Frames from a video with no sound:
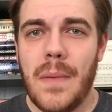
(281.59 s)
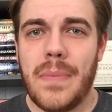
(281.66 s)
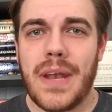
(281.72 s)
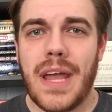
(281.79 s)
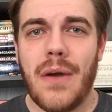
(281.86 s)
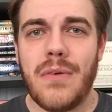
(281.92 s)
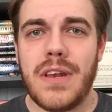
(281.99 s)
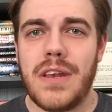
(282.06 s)
but
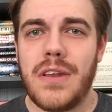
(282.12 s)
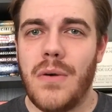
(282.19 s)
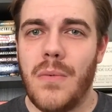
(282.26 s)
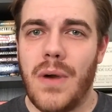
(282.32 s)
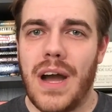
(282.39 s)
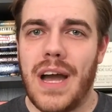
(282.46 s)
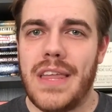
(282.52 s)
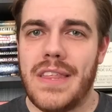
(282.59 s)
I want to know
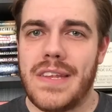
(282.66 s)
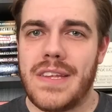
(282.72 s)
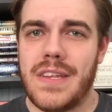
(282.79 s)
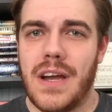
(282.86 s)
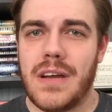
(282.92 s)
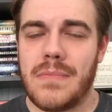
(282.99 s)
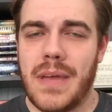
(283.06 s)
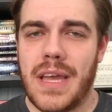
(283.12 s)
why this
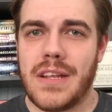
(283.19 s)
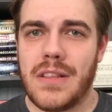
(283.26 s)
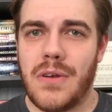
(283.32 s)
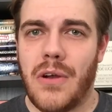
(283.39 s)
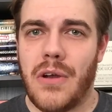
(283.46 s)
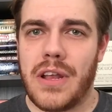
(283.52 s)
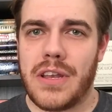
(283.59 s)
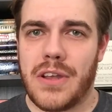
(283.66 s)
young
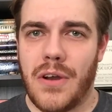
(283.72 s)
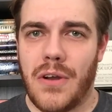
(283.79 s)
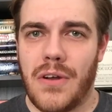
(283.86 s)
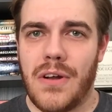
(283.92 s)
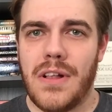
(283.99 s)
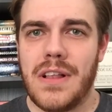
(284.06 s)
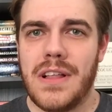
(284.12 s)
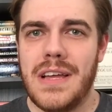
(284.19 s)
Mandalorian
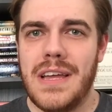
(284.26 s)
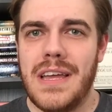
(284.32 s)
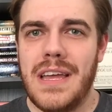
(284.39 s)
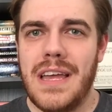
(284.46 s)
girl